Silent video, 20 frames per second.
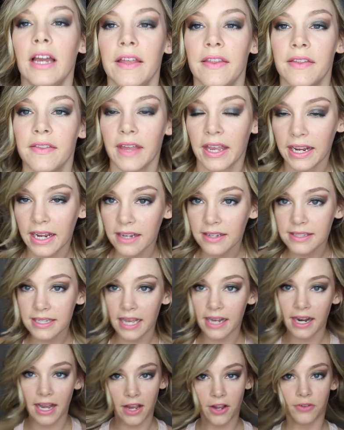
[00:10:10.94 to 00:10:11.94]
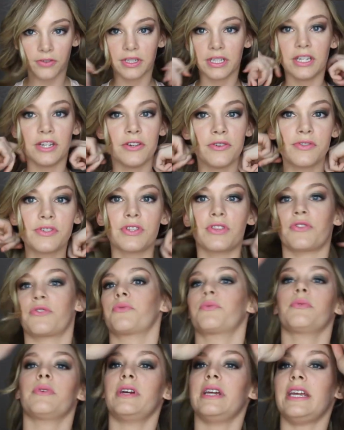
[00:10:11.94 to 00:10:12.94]
And then, like I said, I only use
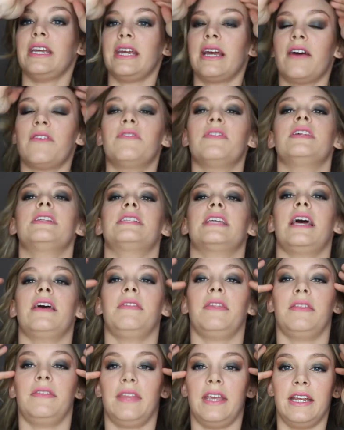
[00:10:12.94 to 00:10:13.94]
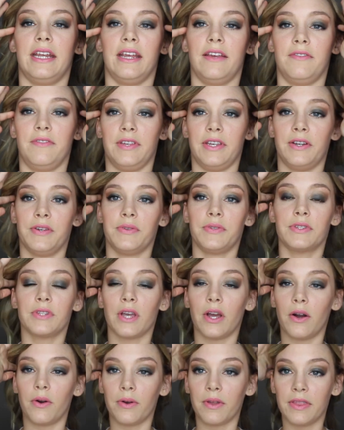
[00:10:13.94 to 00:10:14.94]
three of the ten that they give you.
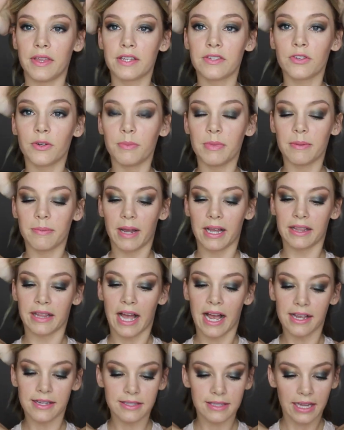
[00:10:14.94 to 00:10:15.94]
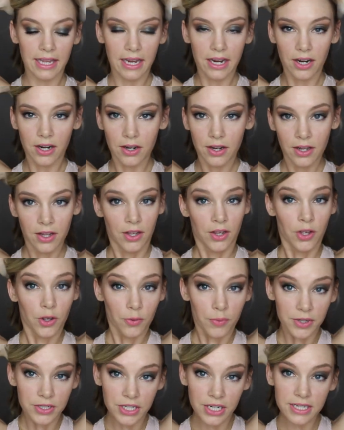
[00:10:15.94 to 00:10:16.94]
So this will be my last layer,
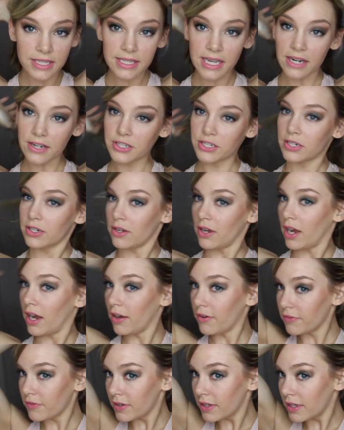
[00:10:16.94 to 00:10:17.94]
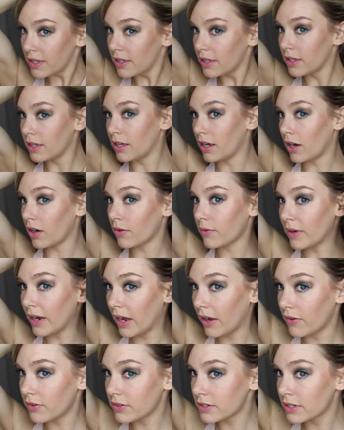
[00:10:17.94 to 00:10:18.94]
which I section off
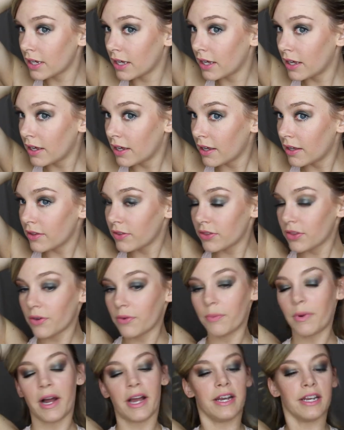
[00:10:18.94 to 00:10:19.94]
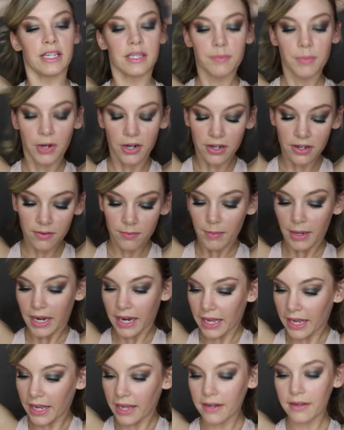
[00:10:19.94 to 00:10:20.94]
around the widest part of my
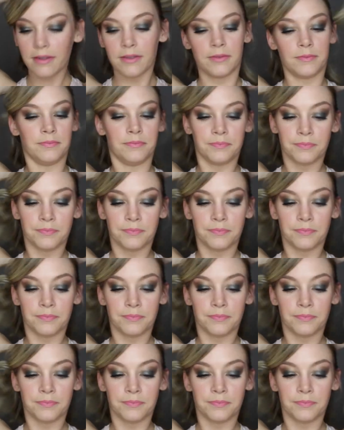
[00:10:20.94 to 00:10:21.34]
head.